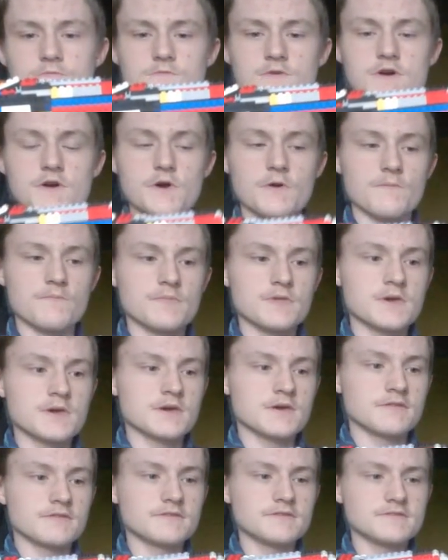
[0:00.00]
well,
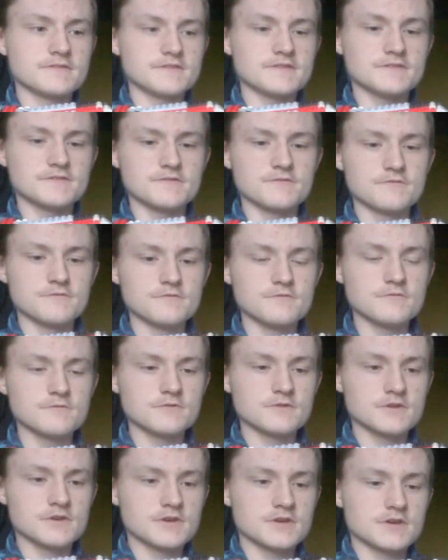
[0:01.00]
this is called
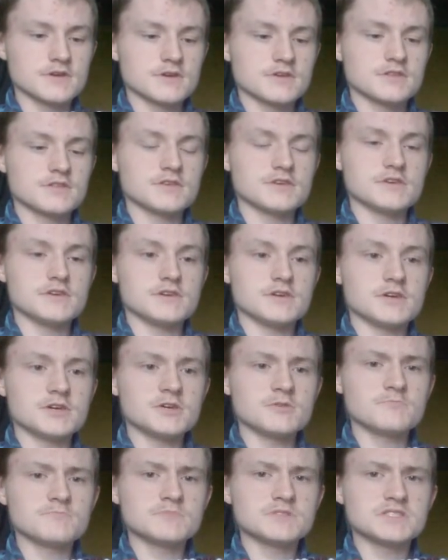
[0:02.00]
the
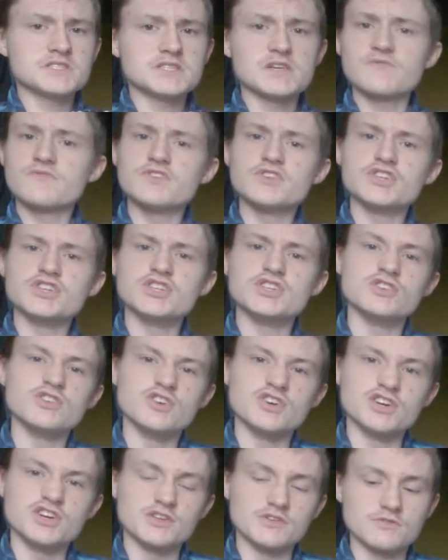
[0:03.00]

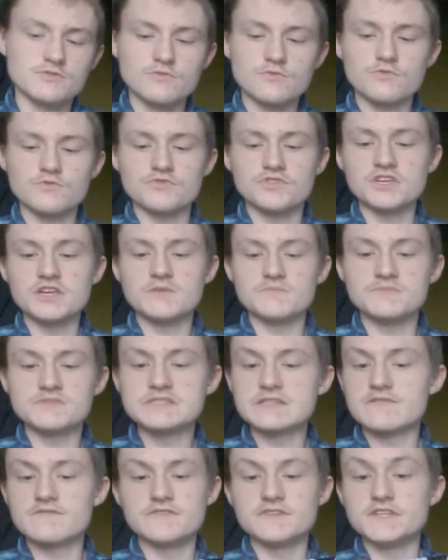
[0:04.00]
M79, or the
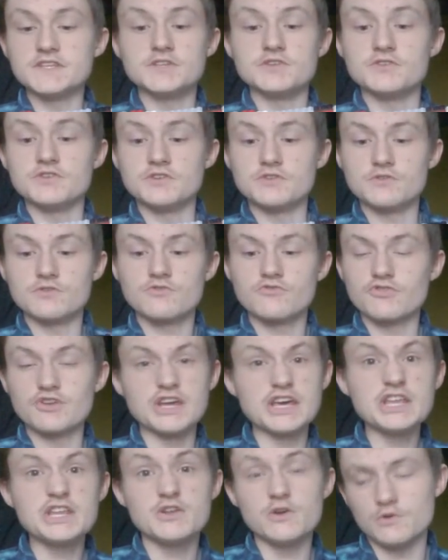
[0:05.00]
M79
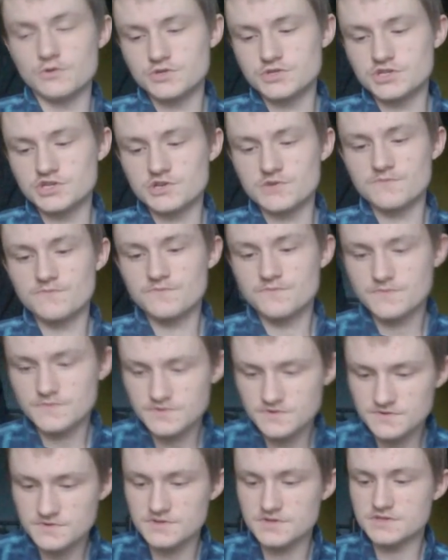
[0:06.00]
grenade launcher.
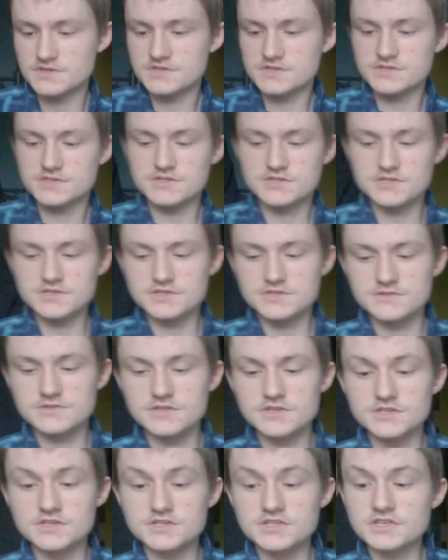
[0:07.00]
Oh yes, this
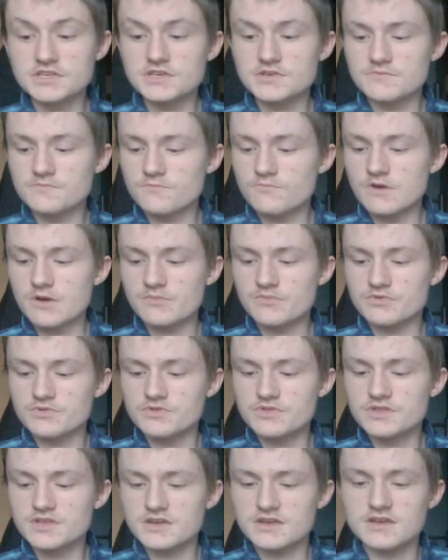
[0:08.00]
is the
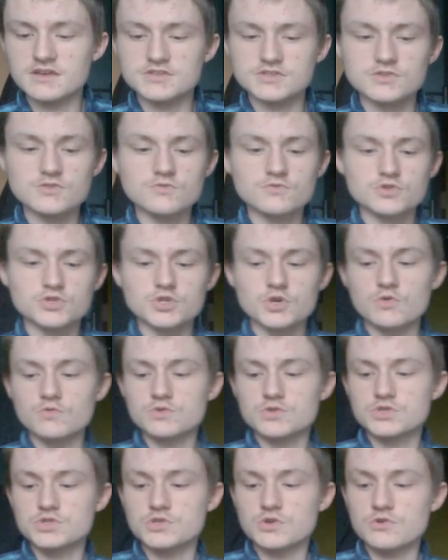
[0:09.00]
weapon that has no
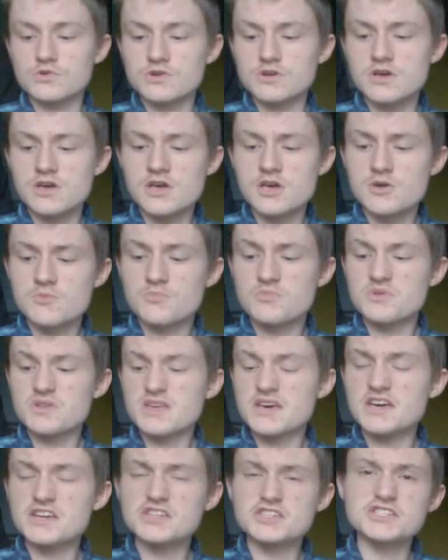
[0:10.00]
shoulder stock, but
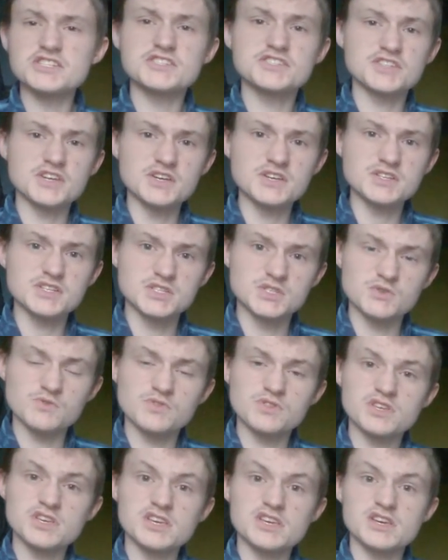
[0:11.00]
it actually does on
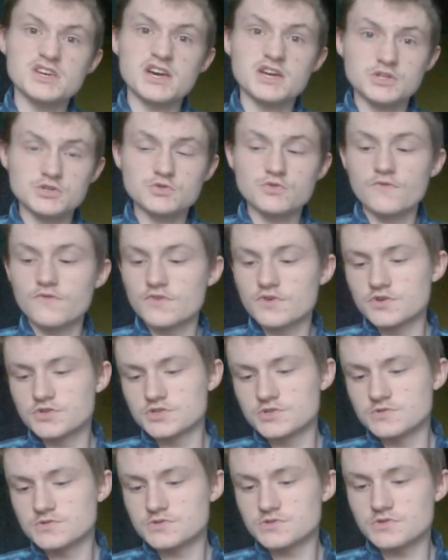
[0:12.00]
the actual
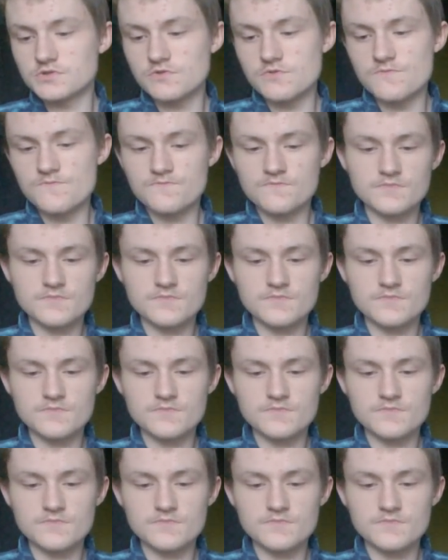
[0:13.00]
version, so